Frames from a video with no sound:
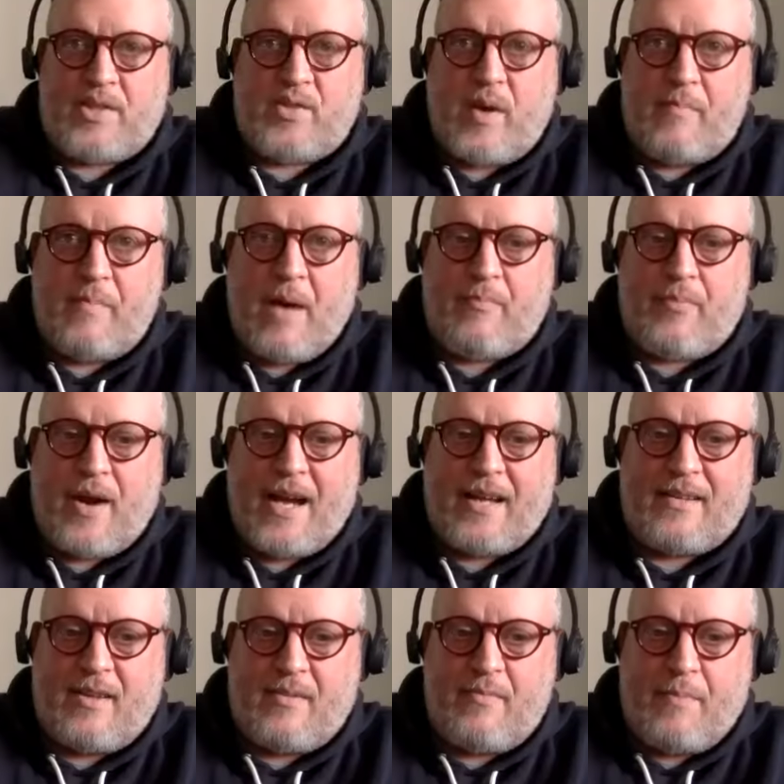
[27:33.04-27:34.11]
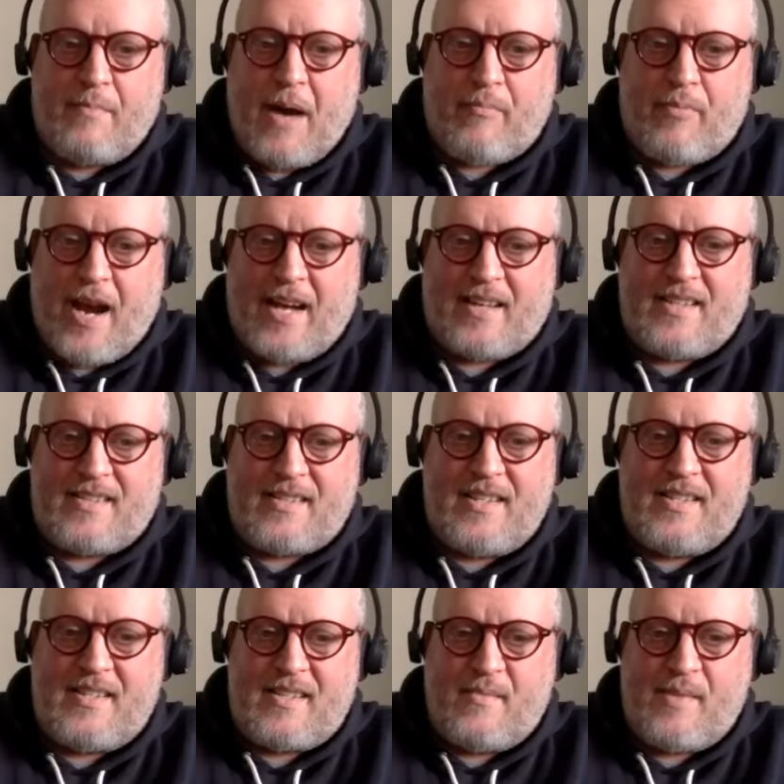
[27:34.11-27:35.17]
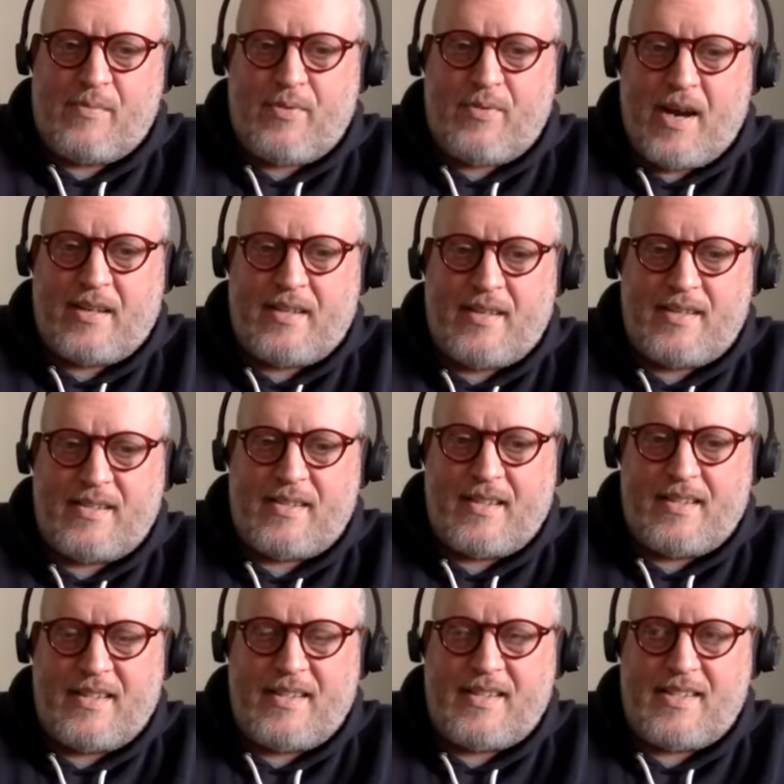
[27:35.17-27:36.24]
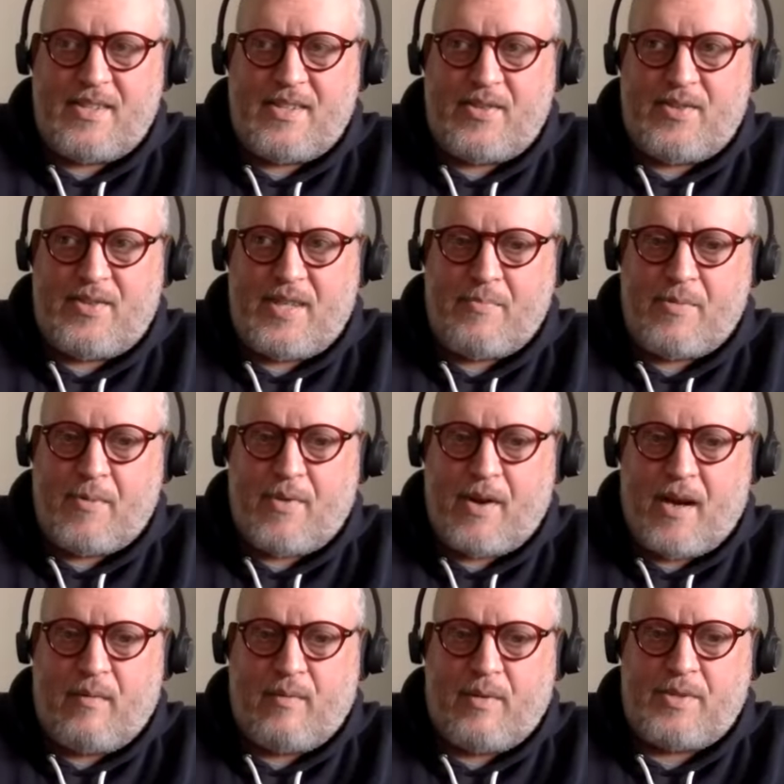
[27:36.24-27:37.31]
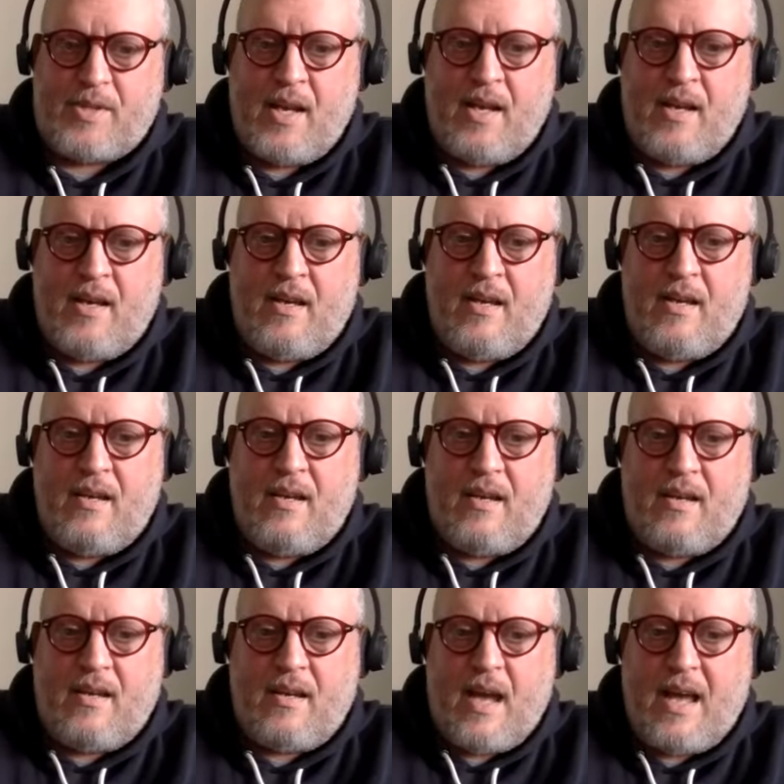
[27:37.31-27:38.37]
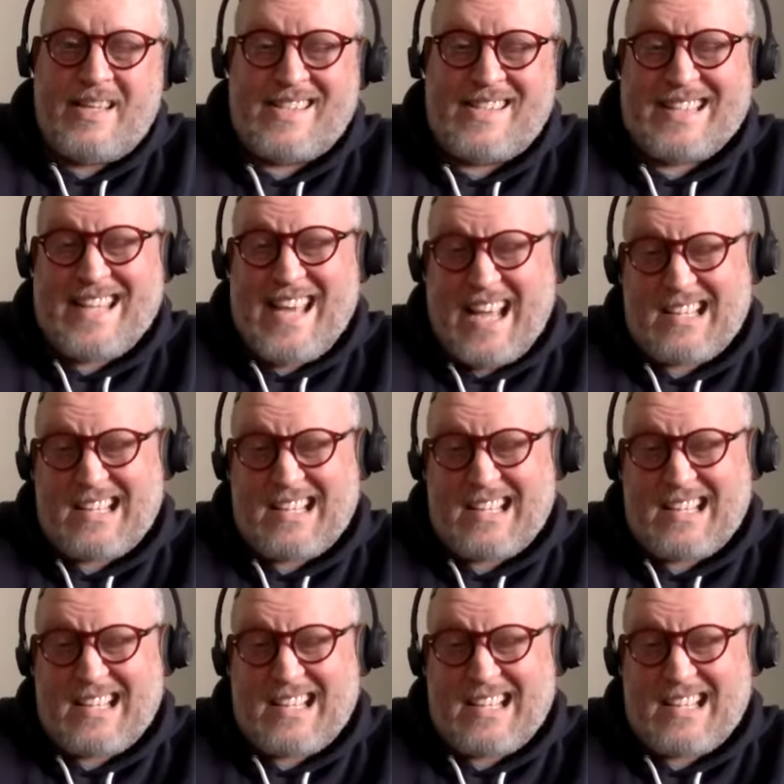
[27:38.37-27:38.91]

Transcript: that's what malpractice leads to malpractice and leads to deeper problems. It's